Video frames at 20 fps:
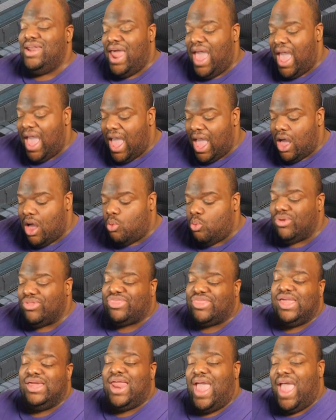Now
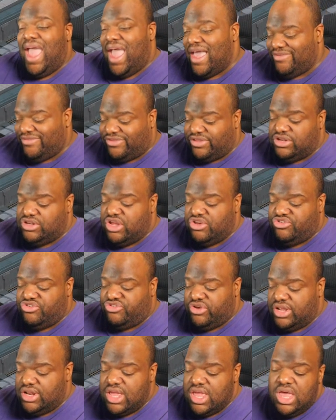with the enhanced
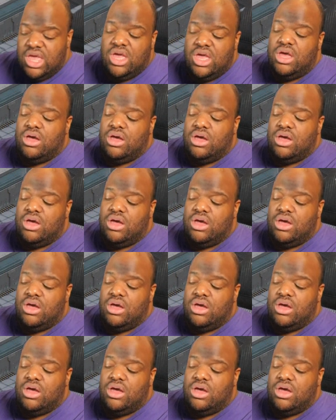edition,